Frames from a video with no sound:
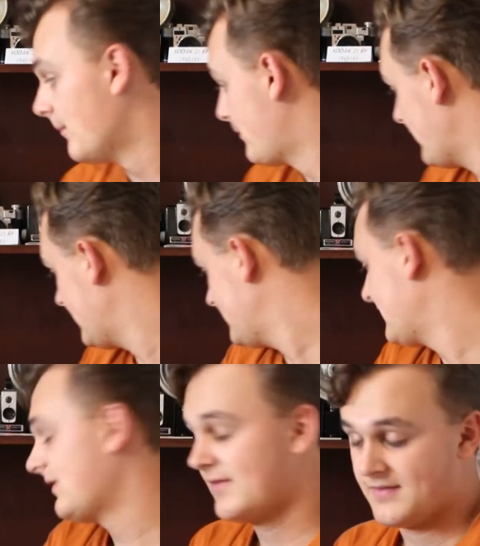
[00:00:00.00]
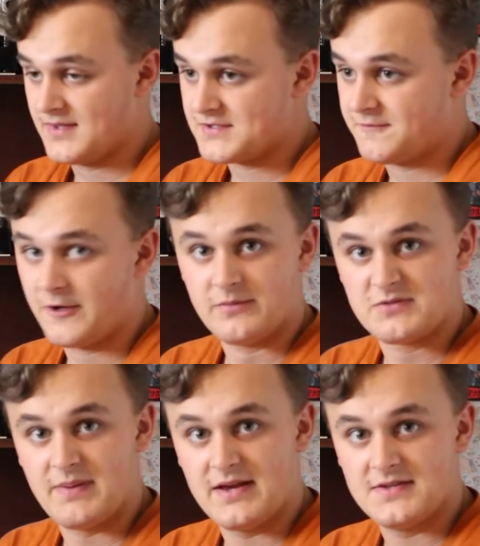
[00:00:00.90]
But this film's
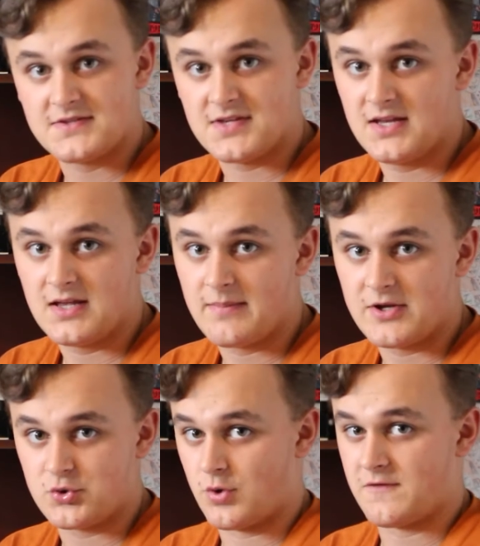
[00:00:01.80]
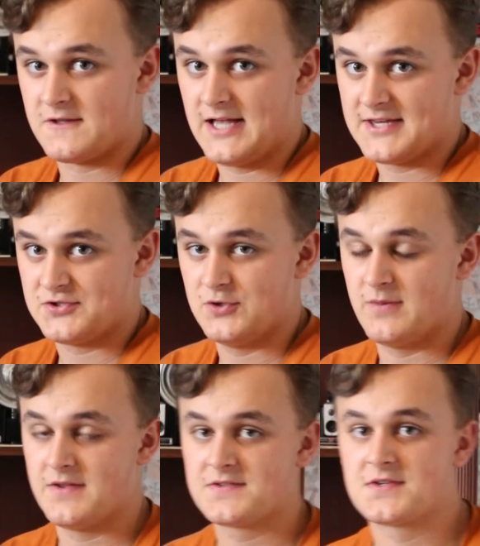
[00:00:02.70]
been sitting in my drawer for the last 2
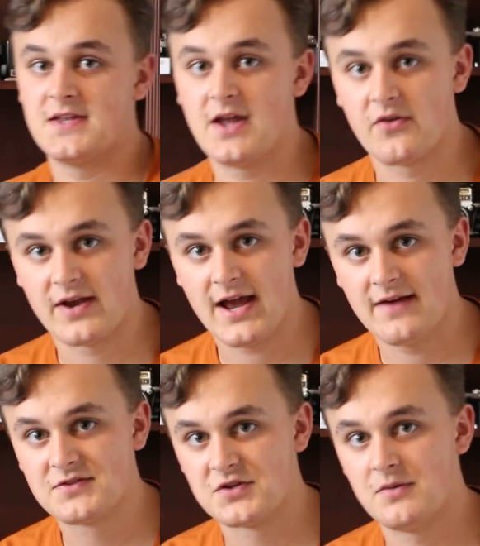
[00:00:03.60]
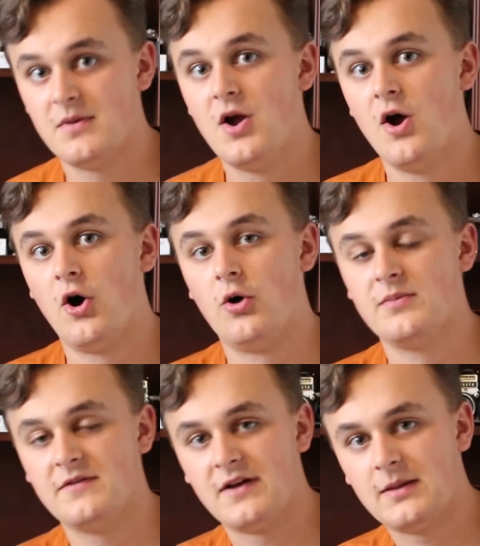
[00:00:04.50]
months, and now that I have some home
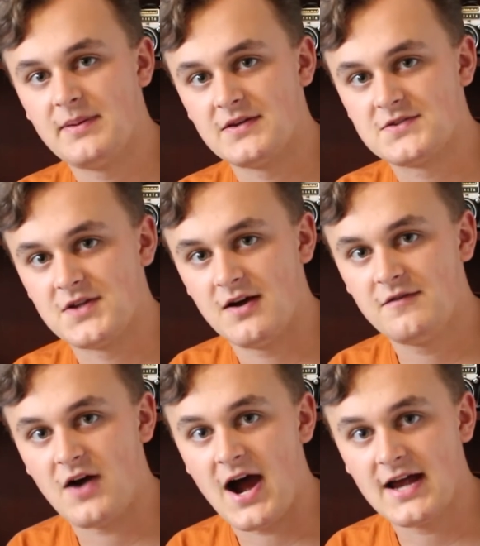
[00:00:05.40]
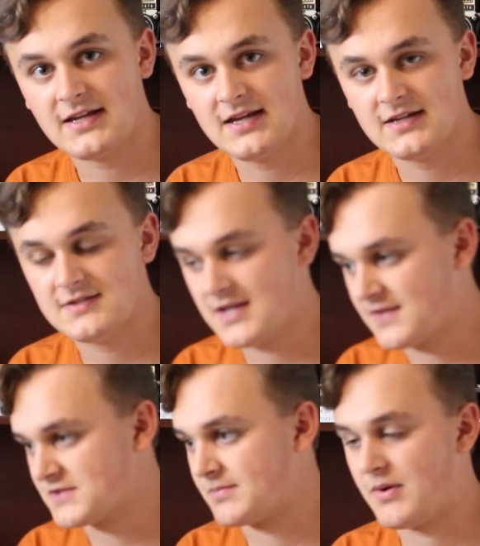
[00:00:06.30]
developing stuff, I can
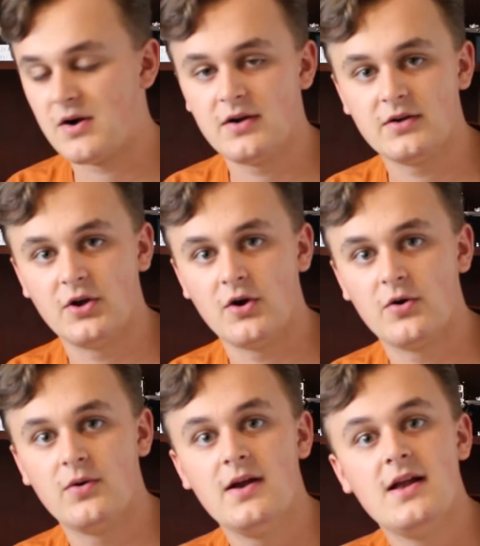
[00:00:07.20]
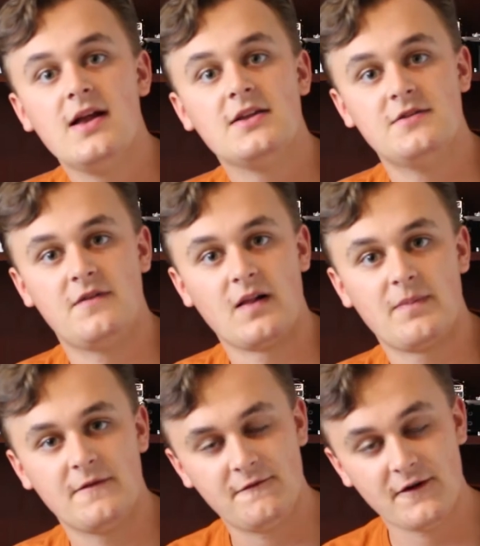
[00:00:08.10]
take this apart, go
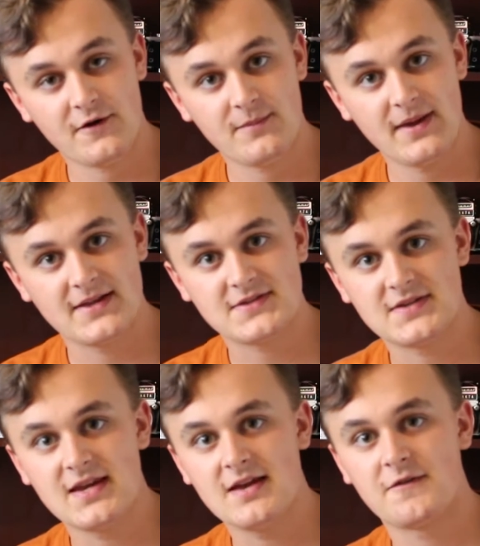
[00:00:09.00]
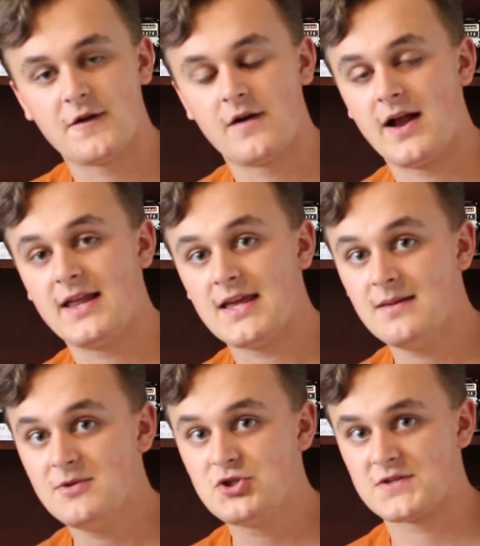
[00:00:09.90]
develop the film, and see if there are any
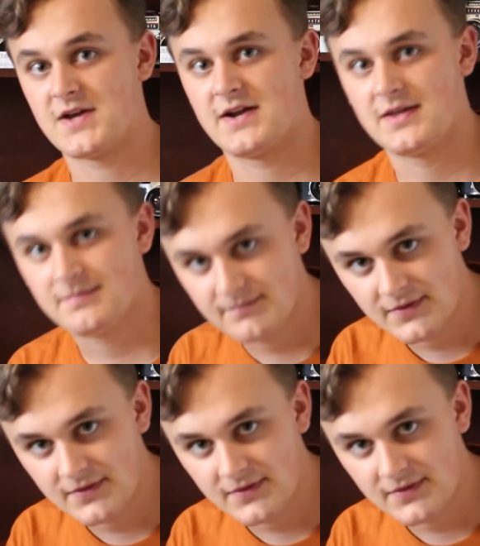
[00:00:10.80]
images on it.